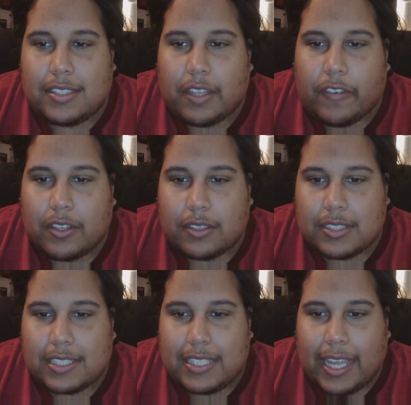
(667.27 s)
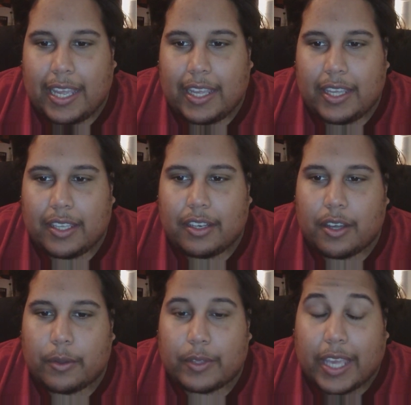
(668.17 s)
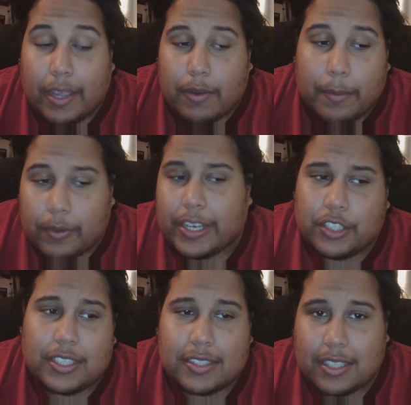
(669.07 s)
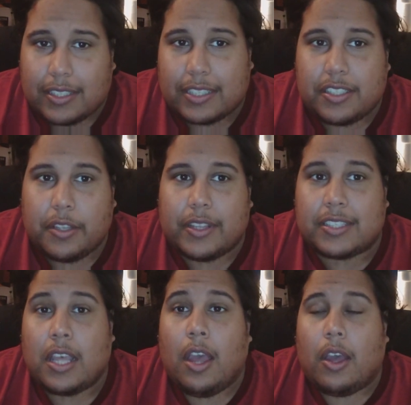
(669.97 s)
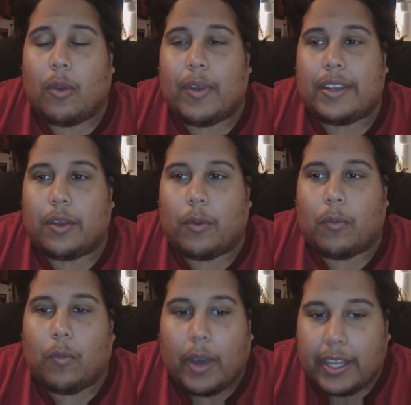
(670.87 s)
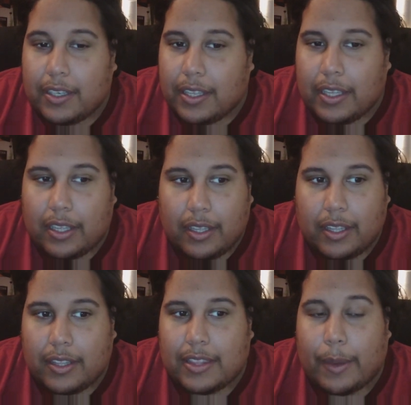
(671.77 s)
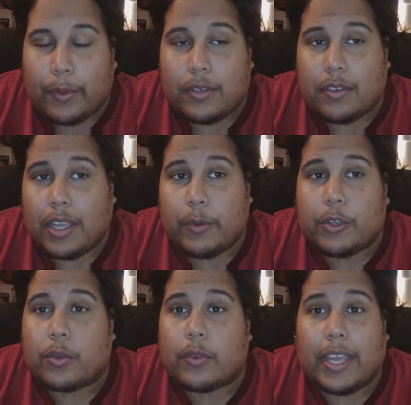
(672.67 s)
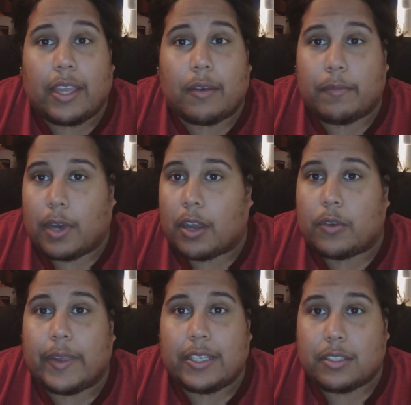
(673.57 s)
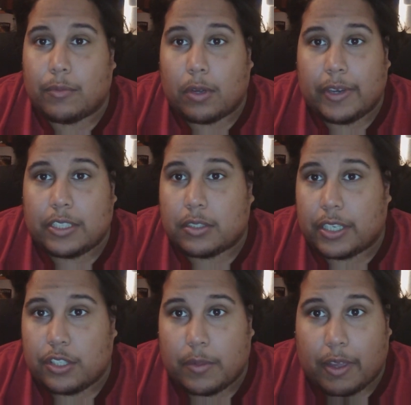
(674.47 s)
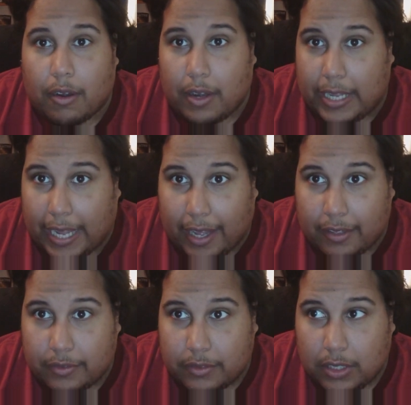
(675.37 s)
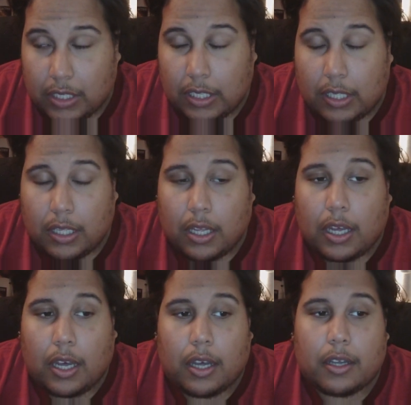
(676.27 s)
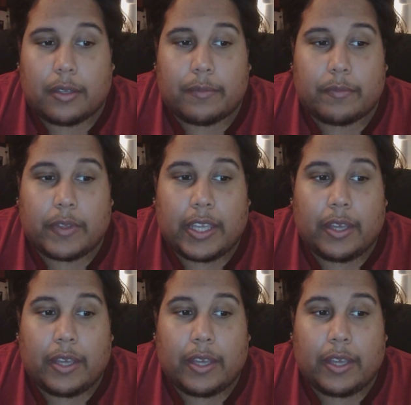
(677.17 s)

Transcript: difficult to say, you know, yay reparations and let's do this when one that would it would create a great deal more racial tension than we already have. I